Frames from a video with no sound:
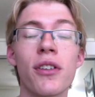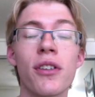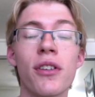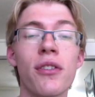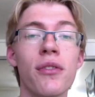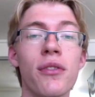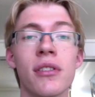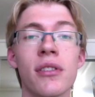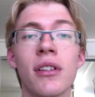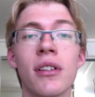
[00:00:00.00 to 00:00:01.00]

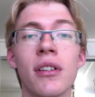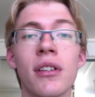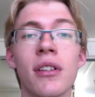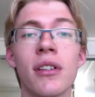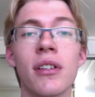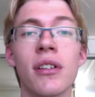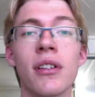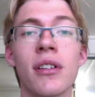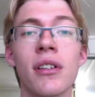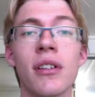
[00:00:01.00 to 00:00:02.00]
tunes, and they
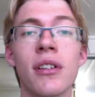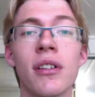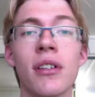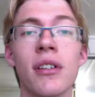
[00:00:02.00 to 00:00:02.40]
realized they could take it